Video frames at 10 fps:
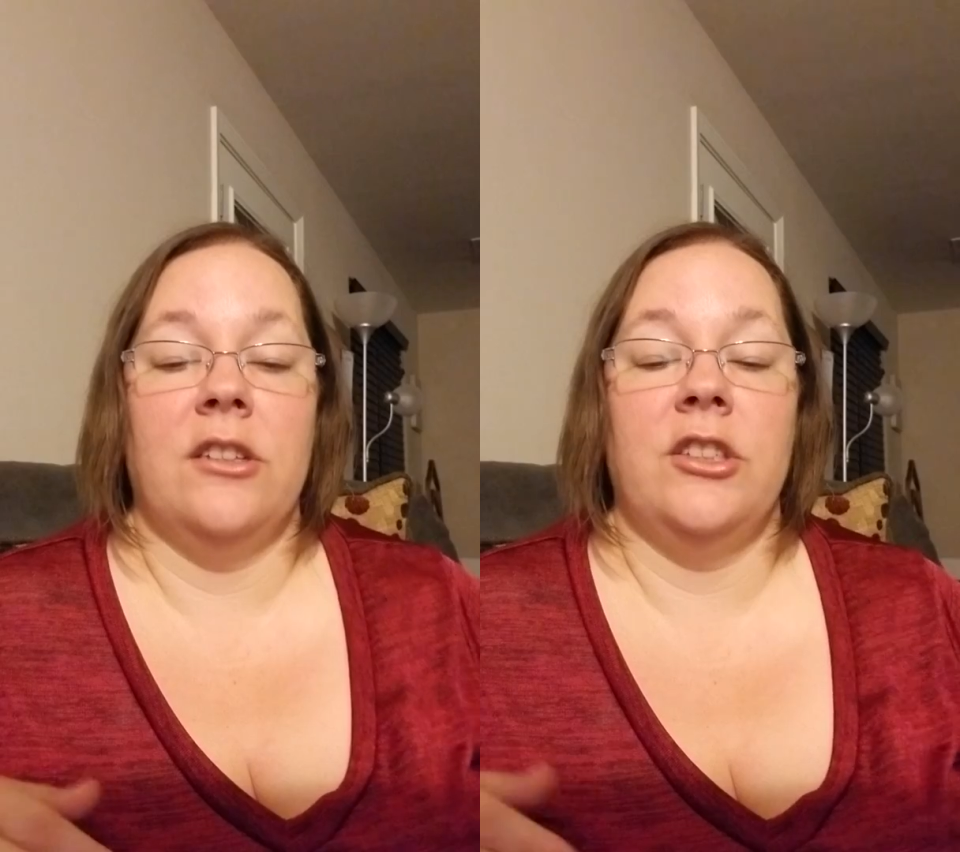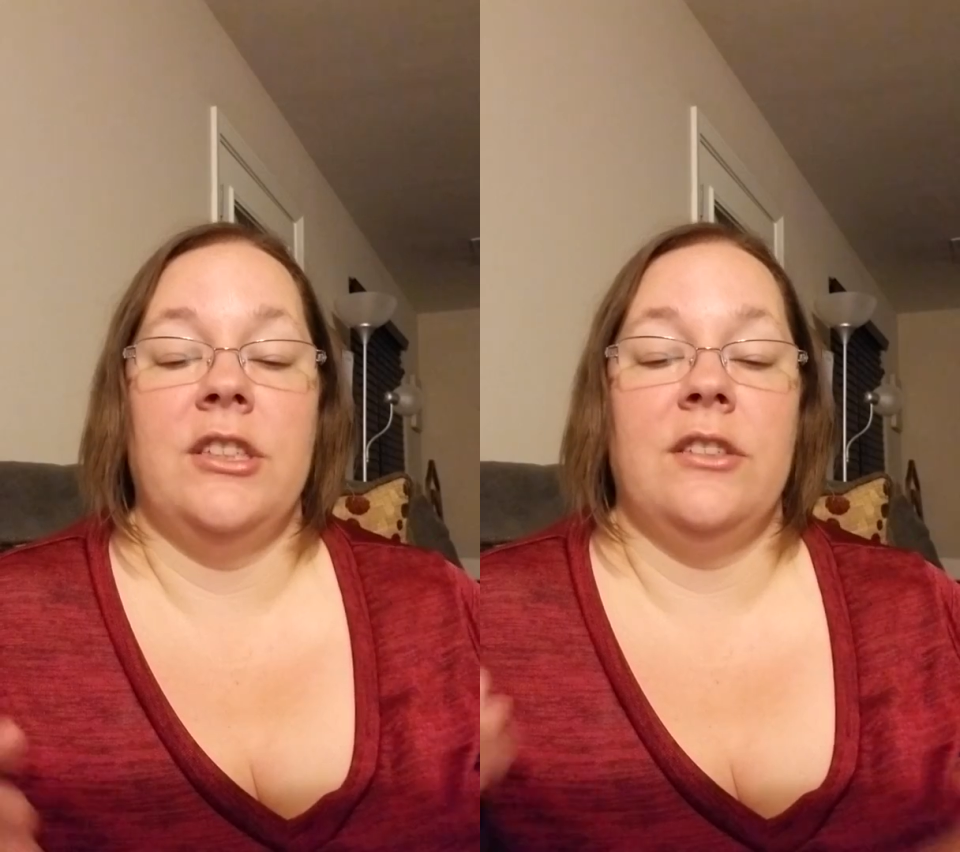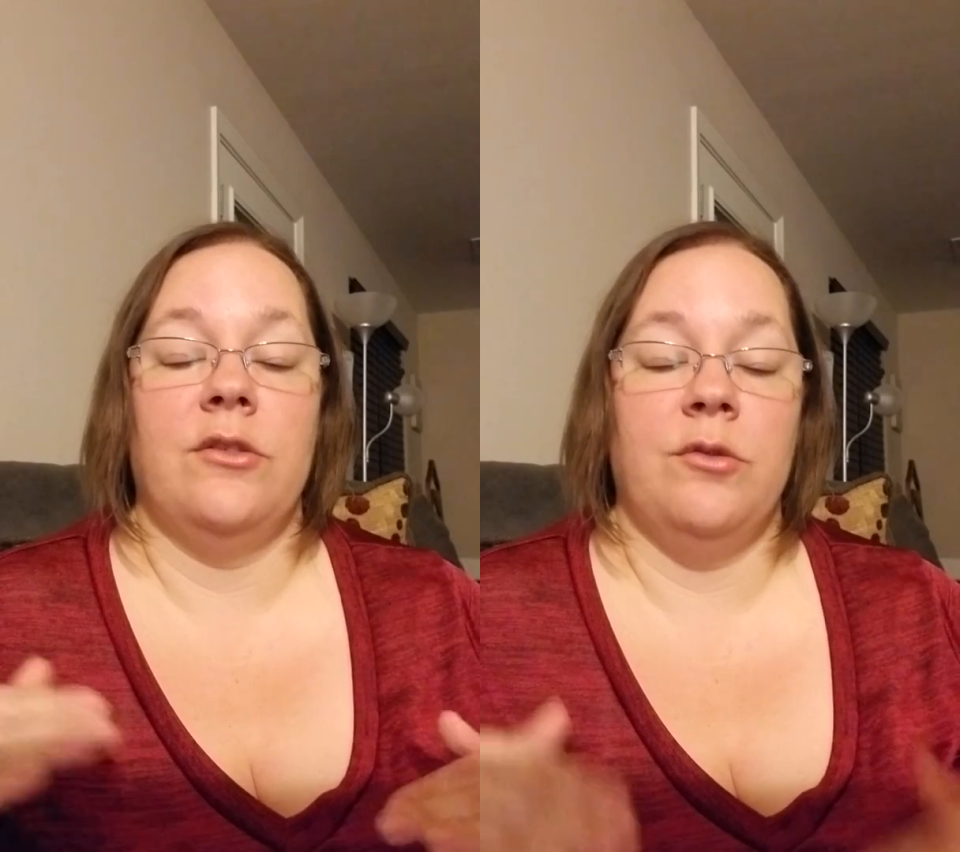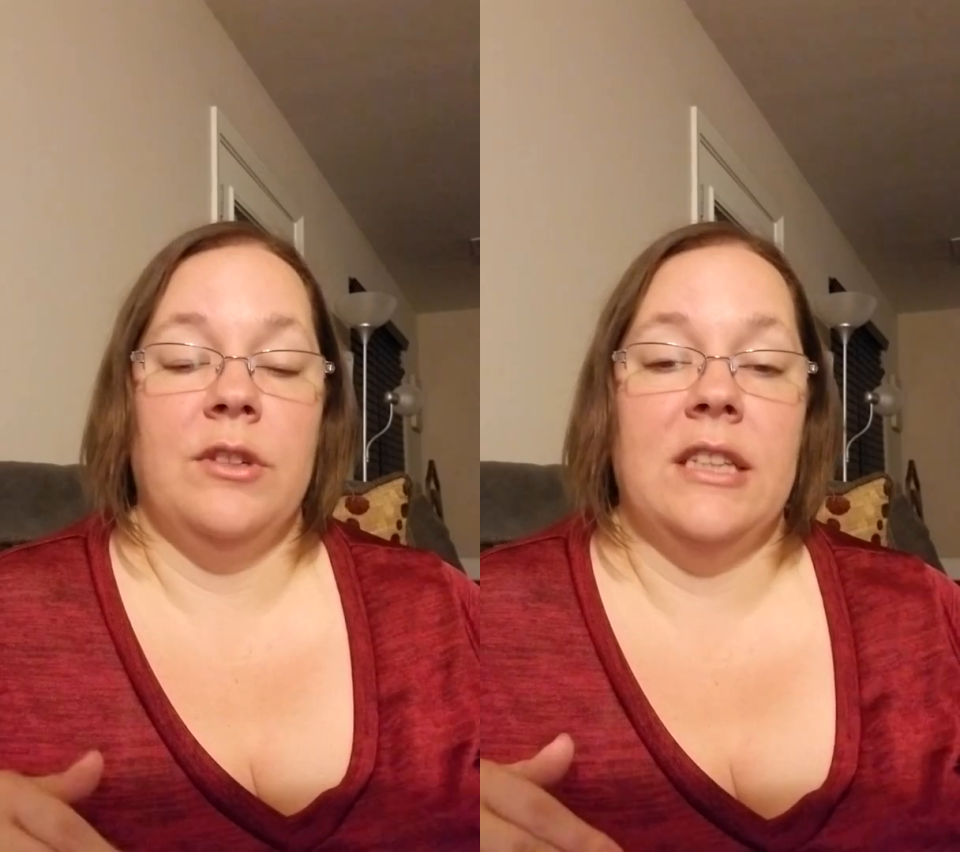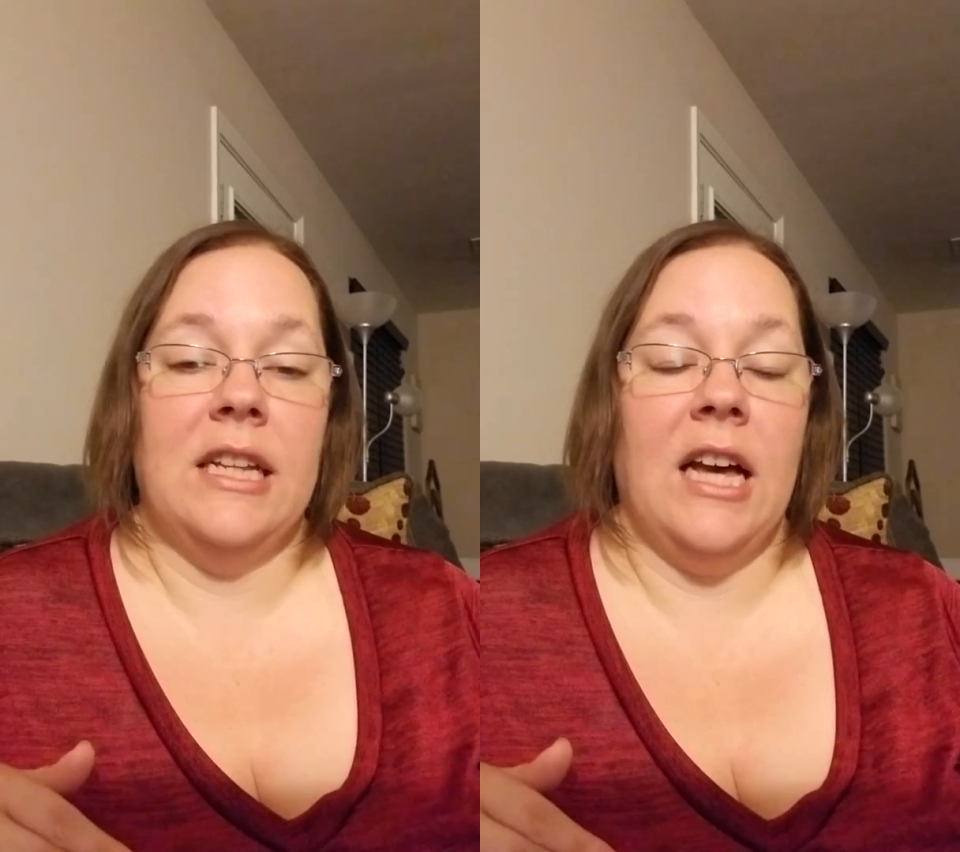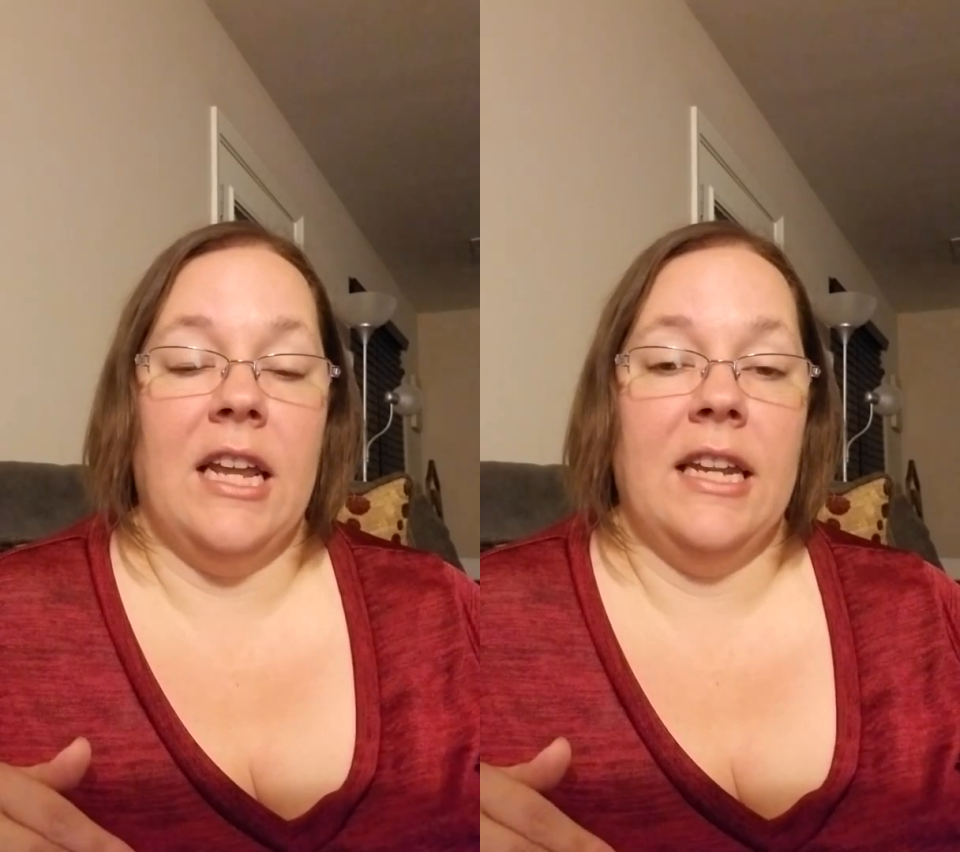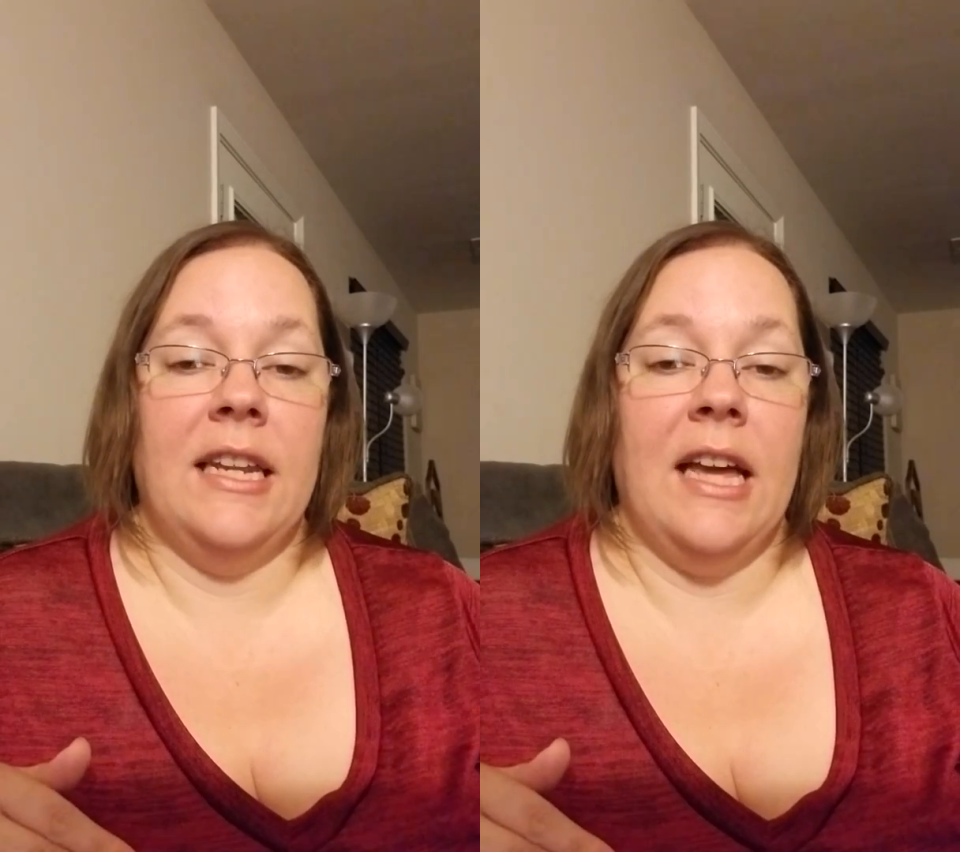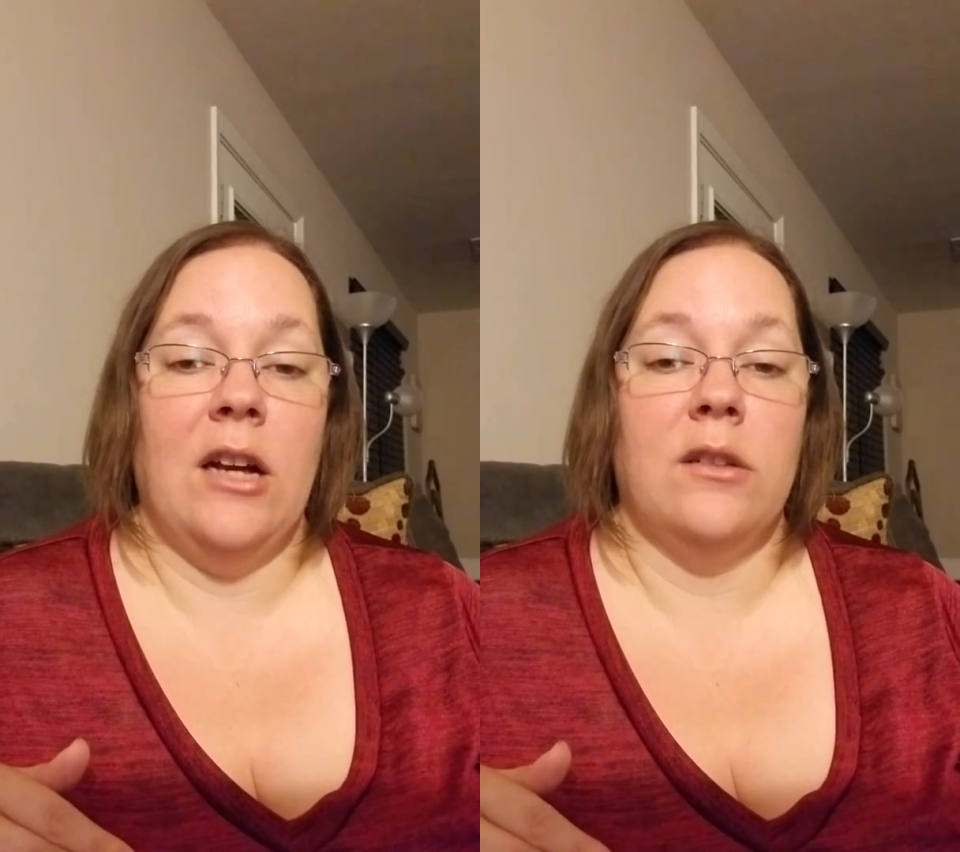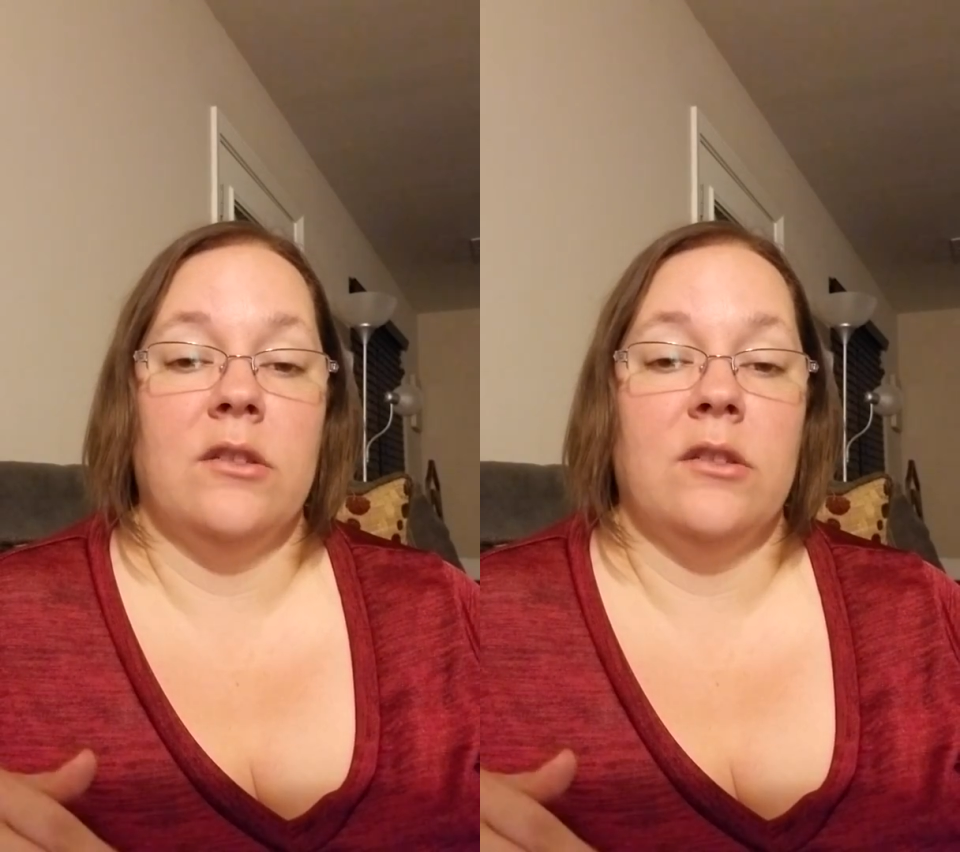she's really got it down,